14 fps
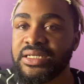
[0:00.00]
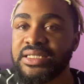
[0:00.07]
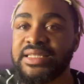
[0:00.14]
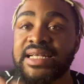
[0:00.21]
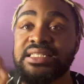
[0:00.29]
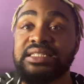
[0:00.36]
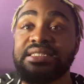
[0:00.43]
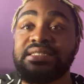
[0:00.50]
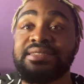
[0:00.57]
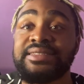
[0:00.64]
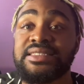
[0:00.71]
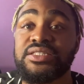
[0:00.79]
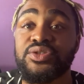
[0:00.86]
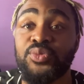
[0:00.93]
That's
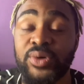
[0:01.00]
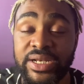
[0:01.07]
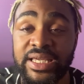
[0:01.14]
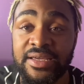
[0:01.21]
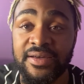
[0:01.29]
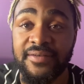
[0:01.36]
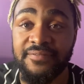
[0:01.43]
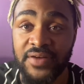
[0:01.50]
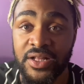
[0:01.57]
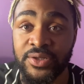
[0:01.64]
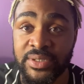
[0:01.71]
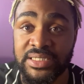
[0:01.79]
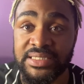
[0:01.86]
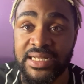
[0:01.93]
20
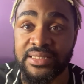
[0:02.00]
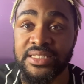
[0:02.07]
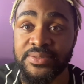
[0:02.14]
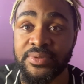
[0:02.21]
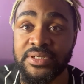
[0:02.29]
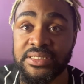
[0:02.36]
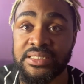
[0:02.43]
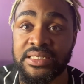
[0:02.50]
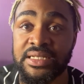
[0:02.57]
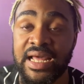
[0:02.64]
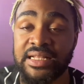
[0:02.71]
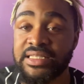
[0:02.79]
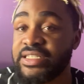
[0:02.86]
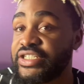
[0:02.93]
followers that this
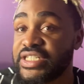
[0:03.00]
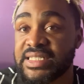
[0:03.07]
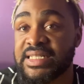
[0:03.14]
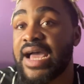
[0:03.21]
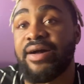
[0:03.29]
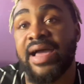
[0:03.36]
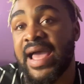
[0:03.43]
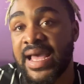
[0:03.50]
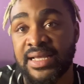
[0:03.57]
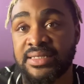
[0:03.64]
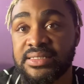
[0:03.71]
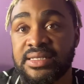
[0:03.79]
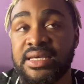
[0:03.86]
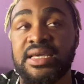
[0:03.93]
person just now
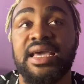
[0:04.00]
has.